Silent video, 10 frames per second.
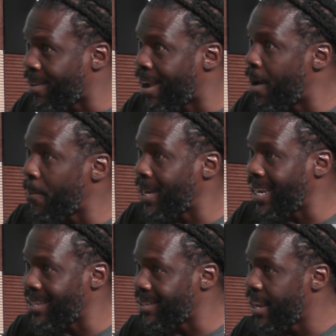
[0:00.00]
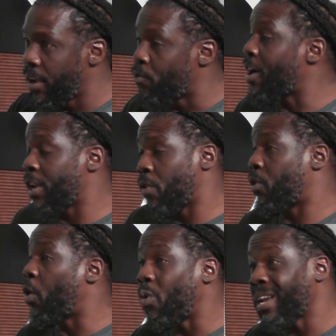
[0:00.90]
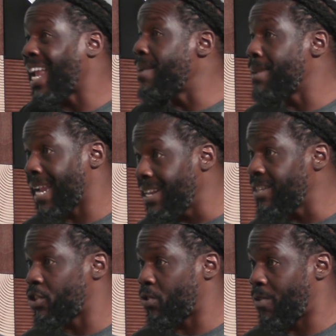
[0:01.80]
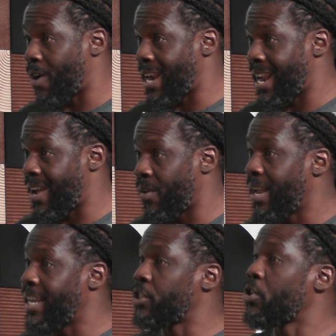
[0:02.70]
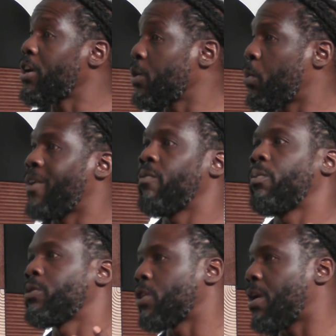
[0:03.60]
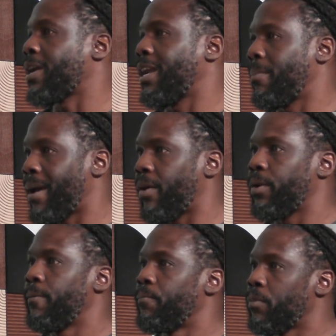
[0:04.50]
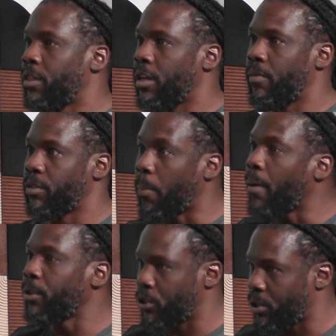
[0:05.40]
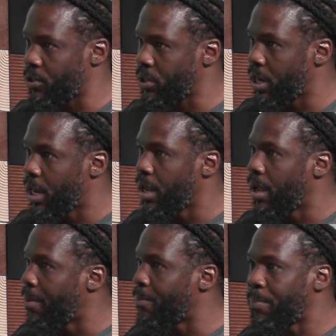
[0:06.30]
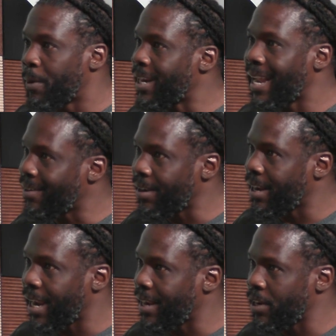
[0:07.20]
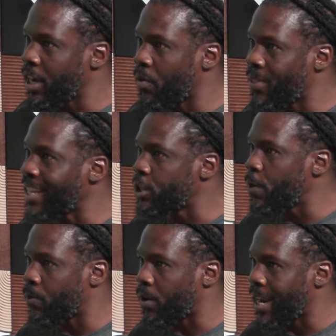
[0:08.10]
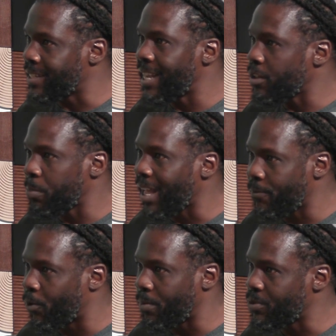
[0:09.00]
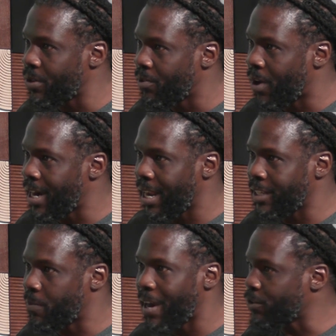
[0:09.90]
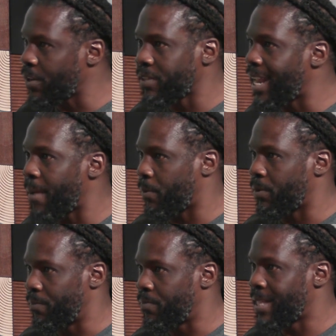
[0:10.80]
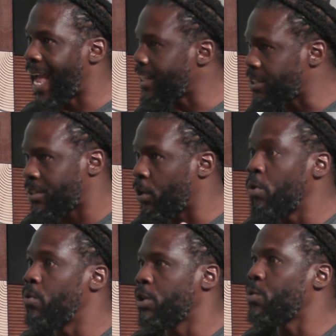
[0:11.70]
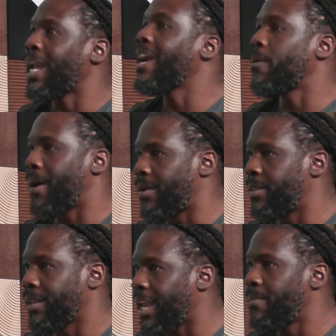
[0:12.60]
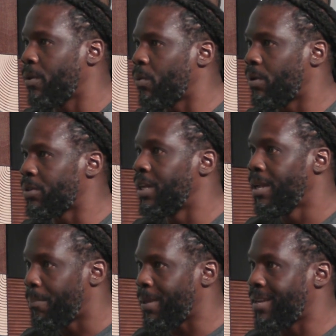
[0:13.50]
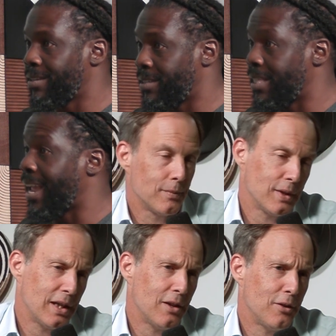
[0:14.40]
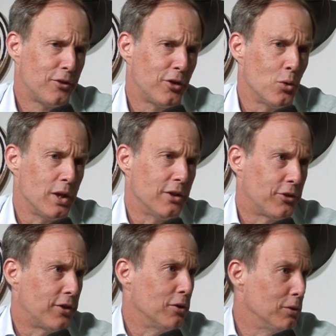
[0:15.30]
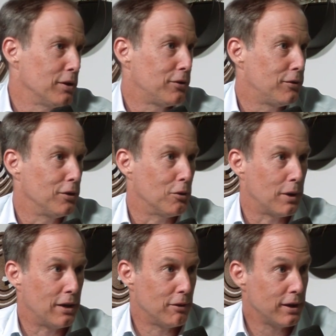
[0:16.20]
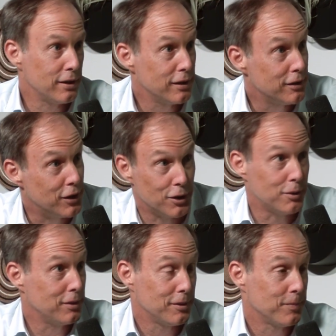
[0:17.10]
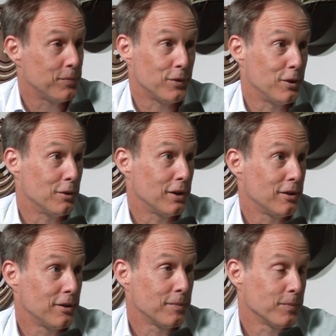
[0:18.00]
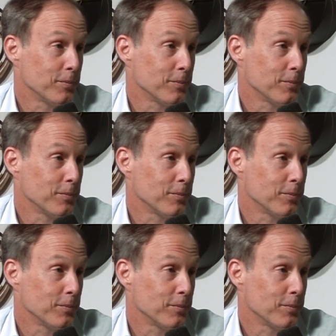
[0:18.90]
companies, right? You know, the whole gaming industry right now, it started where everyone was talking about the the publishers. But it, you know, that's over. It's now yeah. the platforms, right? It's Microsoft and Apple. Right. That's who you care about in the gaming world because have yeah, the distribution. Sony's still still around, right? I, I mean, well, you know. look, uh,